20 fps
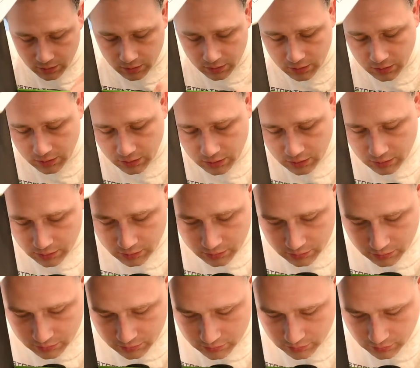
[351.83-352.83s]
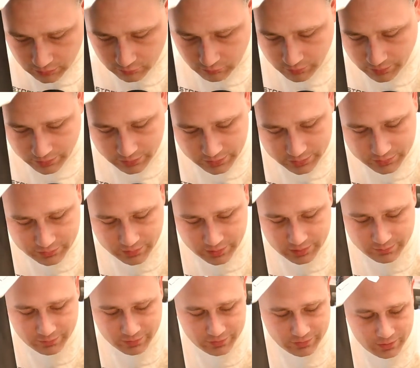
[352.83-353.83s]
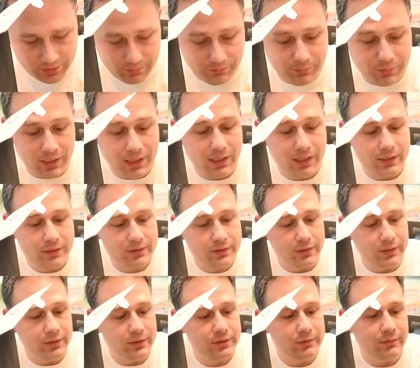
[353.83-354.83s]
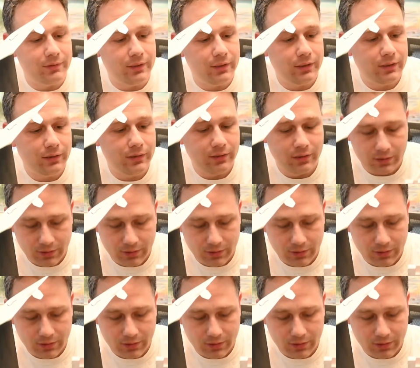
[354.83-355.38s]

And our wireless transmitter is in a box on this one, huh?